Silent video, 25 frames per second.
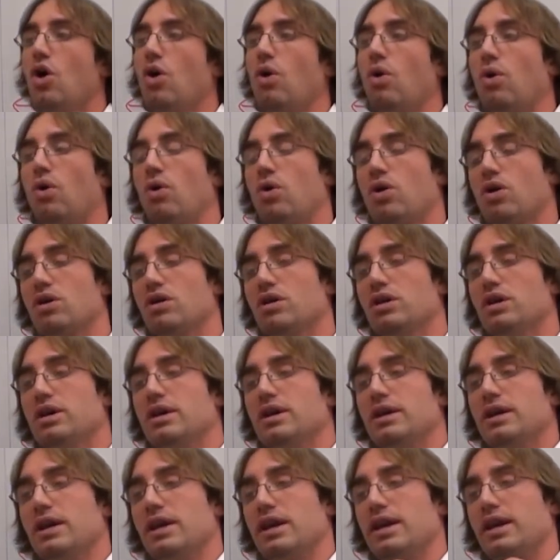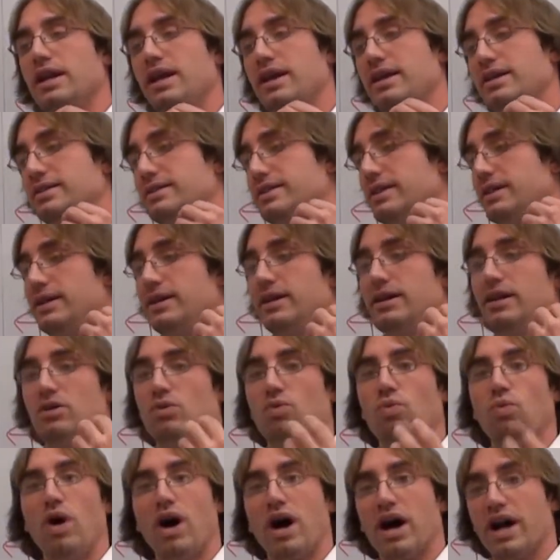Or it has
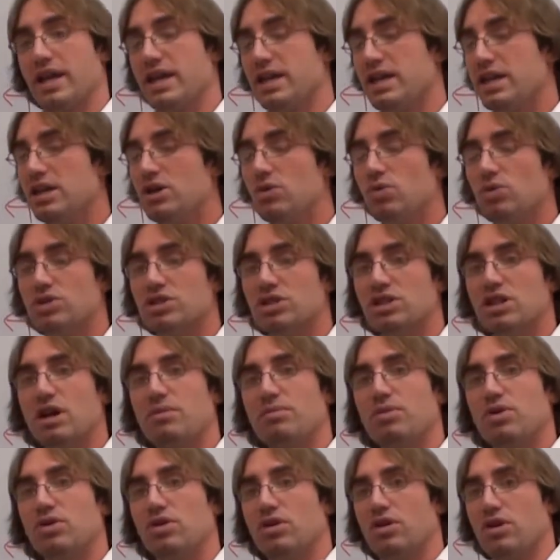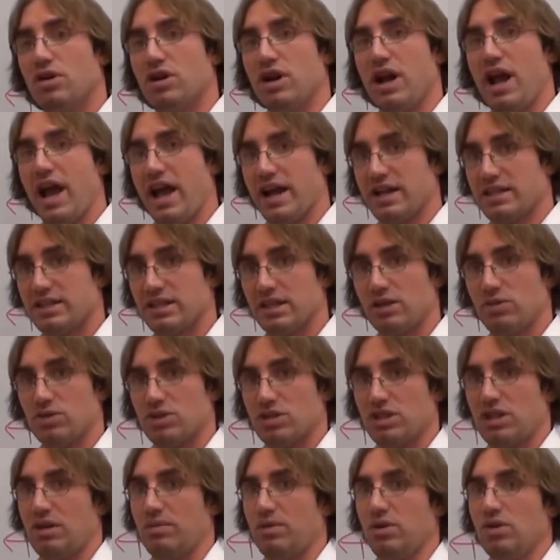y equals a number or x
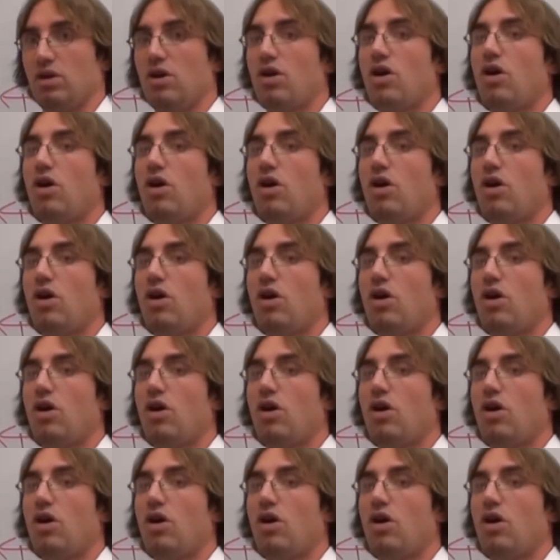equals a number.